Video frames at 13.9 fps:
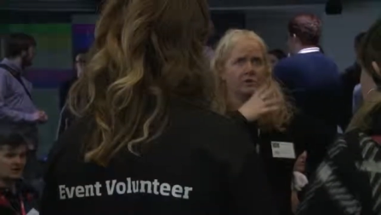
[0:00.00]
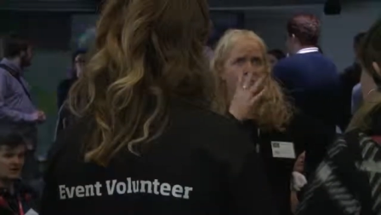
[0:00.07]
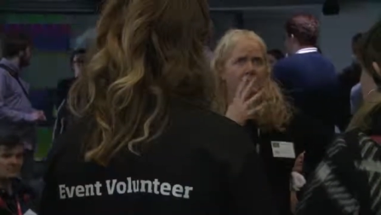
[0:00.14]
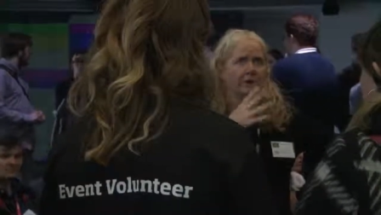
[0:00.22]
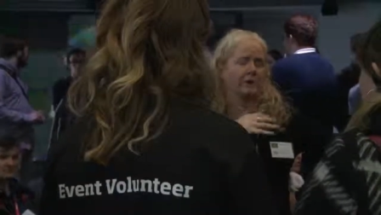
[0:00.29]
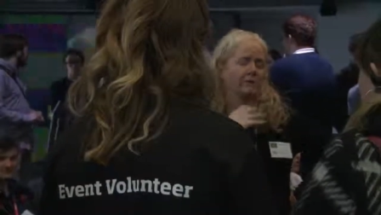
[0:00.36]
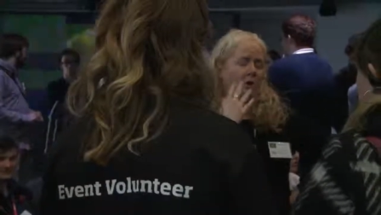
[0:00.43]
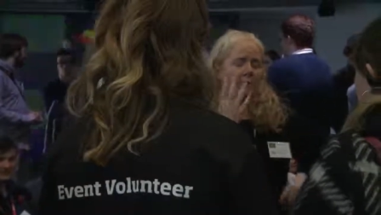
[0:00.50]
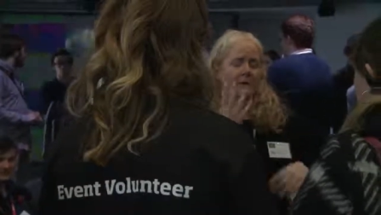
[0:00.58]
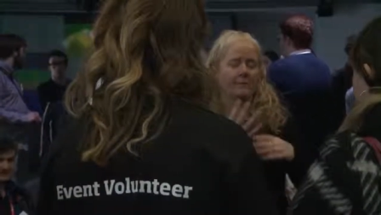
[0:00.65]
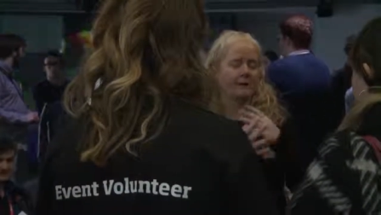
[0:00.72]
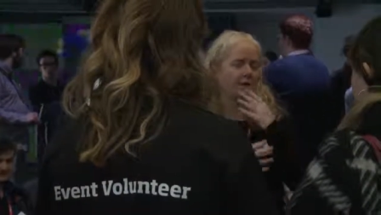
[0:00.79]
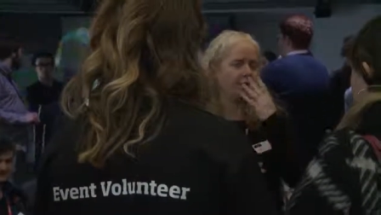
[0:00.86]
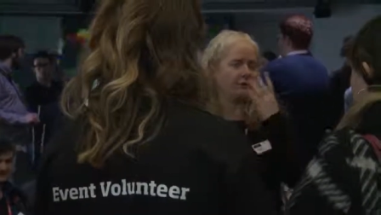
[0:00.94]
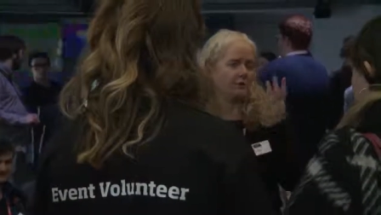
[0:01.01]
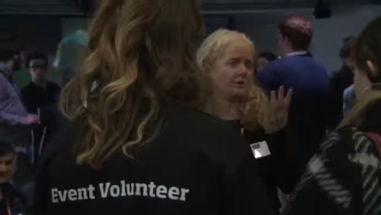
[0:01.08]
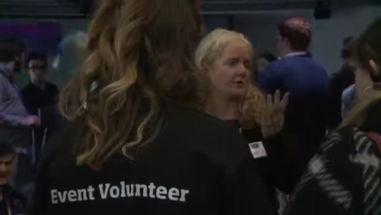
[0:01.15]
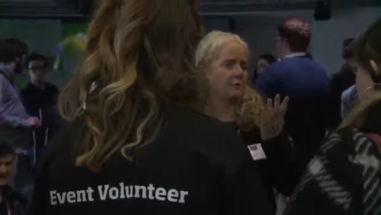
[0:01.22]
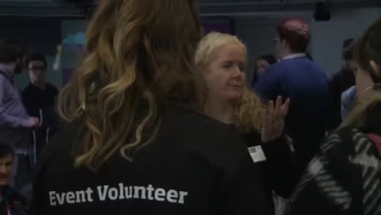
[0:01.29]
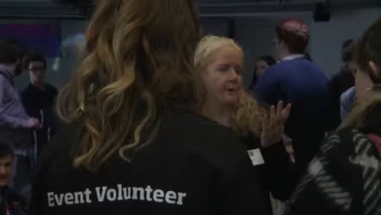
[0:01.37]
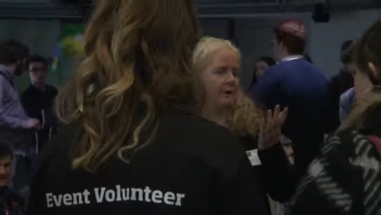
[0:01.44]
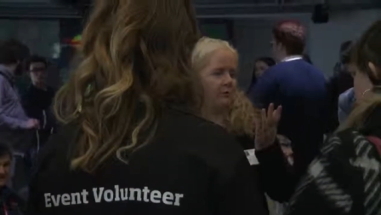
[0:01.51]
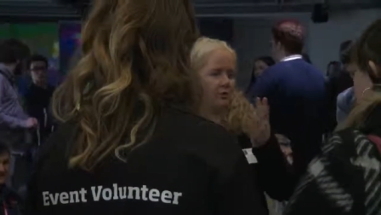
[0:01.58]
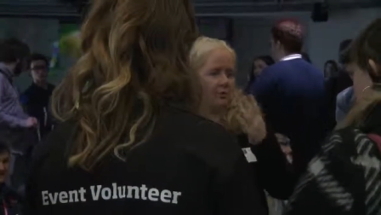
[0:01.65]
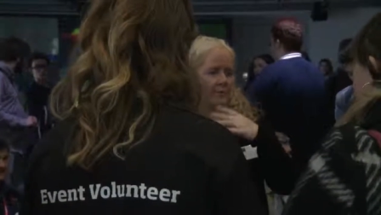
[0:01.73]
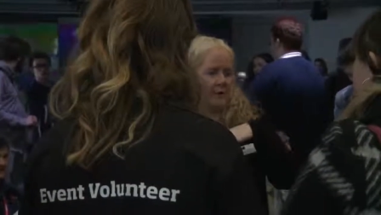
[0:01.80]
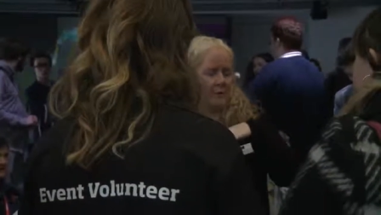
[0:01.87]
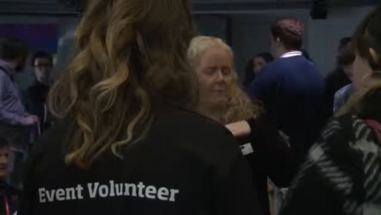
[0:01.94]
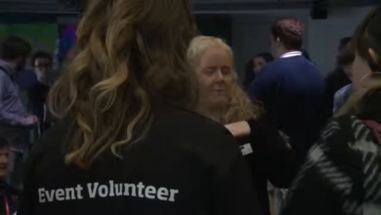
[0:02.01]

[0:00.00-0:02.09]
gave an opportunity for professionals to